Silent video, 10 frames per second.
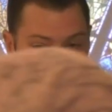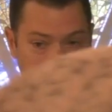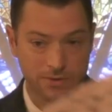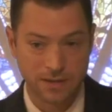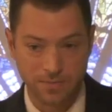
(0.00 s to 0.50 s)

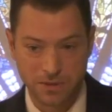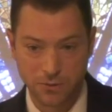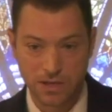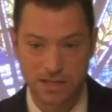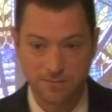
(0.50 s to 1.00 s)
And we said,
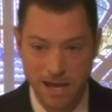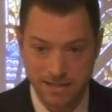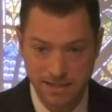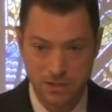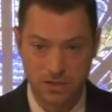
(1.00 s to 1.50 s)
between these
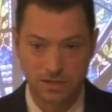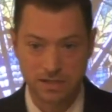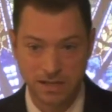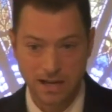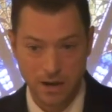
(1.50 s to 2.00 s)

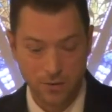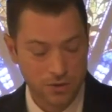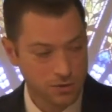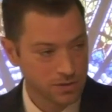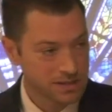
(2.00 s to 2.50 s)
messages, I
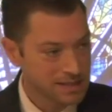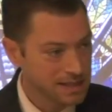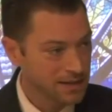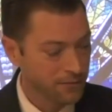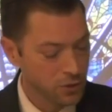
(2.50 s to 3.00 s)
want you to
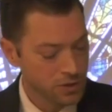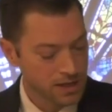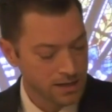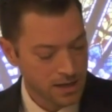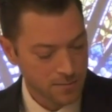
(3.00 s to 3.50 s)
see if you
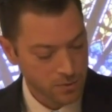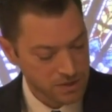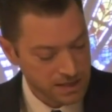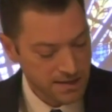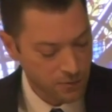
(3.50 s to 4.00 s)
can
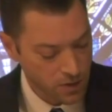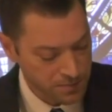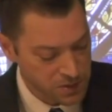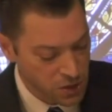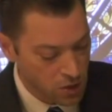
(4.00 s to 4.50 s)
perceive or
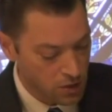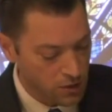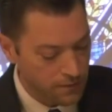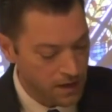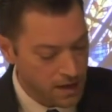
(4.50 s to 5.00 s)

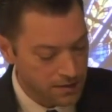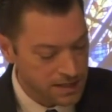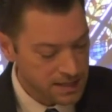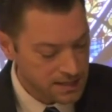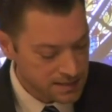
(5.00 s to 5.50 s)
observe
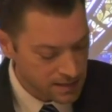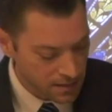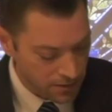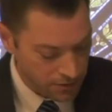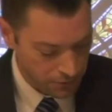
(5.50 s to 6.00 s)
these
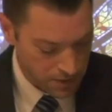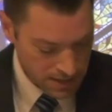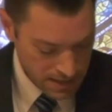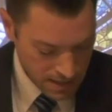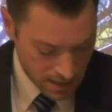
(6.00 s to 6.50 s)

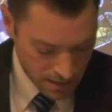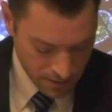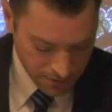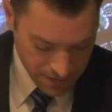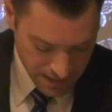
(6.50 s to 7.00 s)
three
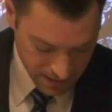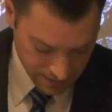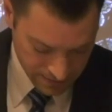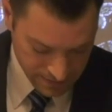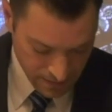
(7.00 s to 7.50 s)

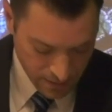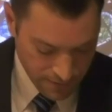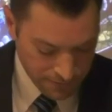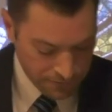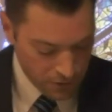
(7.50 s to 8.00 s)
things.
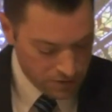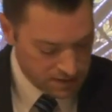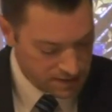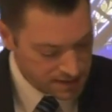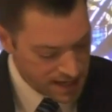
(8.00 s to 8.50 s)
The
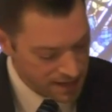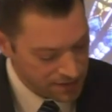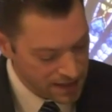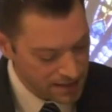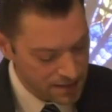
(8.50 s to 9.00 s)
first is that
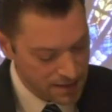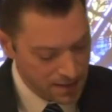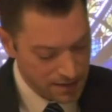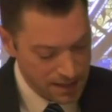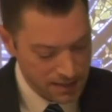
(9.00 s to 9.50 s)
they,
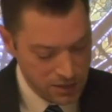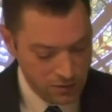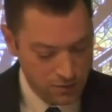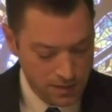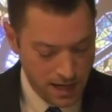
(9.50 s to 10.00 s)
they
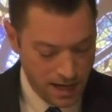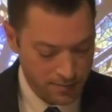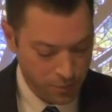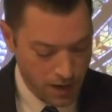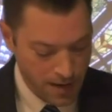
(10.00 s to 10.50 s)
do
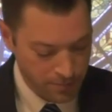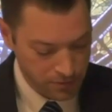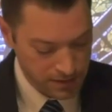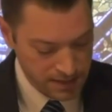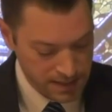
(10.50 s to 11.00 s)
not
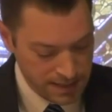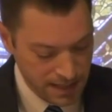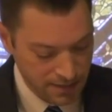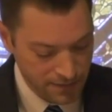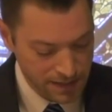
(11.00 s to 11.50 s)
properly
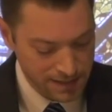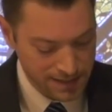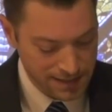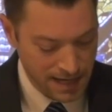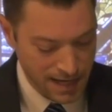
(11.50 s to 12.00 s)
give
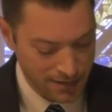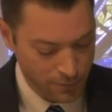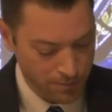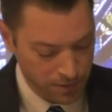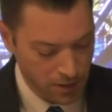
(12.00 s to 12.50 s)
unto God
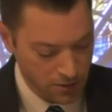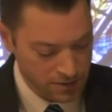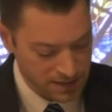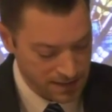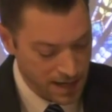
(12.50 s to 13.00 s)
what
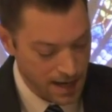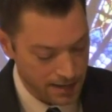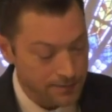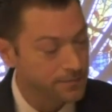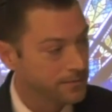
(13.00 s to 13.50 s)
belongs to
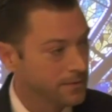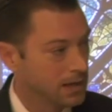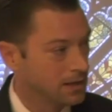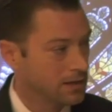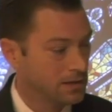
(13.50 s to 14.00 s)
God
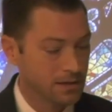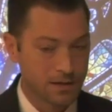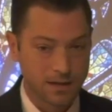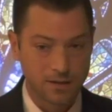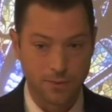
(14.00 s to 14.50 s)

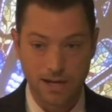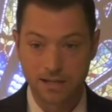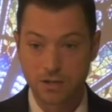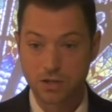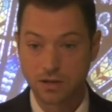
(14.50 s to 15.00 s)
in
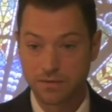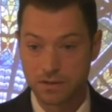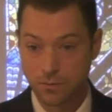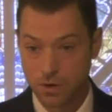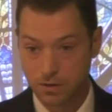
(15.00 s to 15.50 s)
recognition of
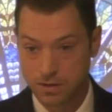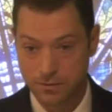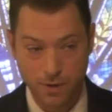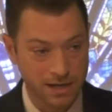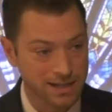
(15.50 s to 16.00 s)
His Word,
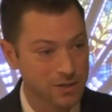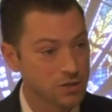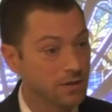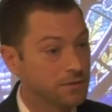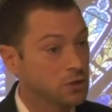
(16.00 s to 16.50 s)
in
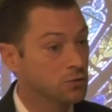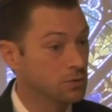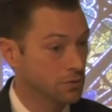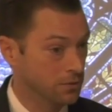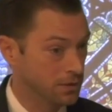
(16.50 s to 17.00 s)
recognition of
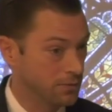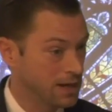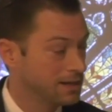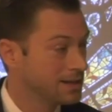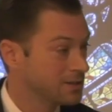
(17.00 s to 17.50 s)
truth, in
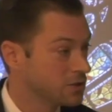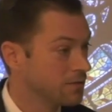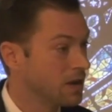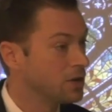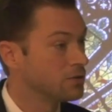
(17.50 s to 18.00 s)
recognition
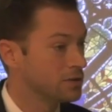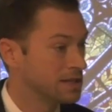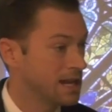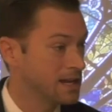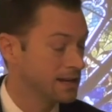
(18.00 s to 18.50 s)
of
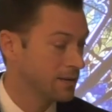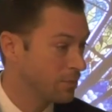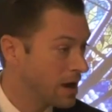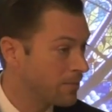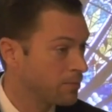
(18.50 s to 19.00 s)
understanding and
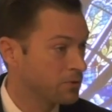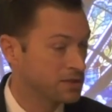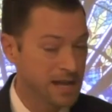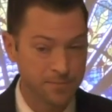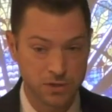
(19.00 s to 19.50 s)
proper
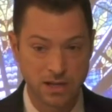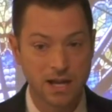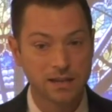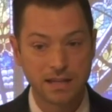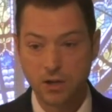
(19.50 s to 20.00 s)
perception.
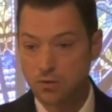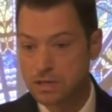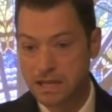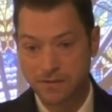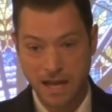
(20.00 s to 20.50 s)
They don't
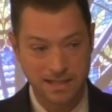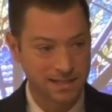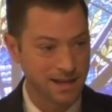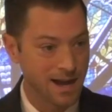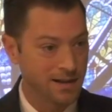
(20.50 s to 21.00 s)
give that
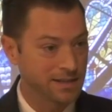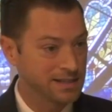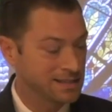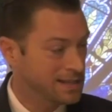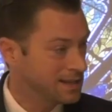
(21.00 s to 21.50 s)
to God, they
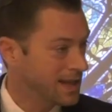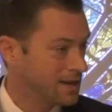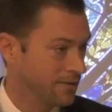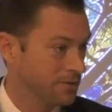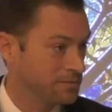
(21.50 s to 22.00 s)
seek that
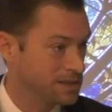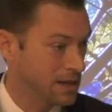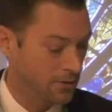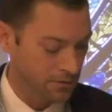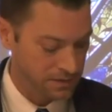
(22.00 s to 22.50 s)
of
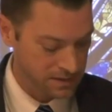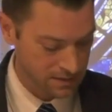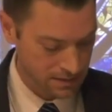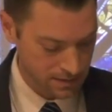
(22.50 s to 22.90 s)
themselves.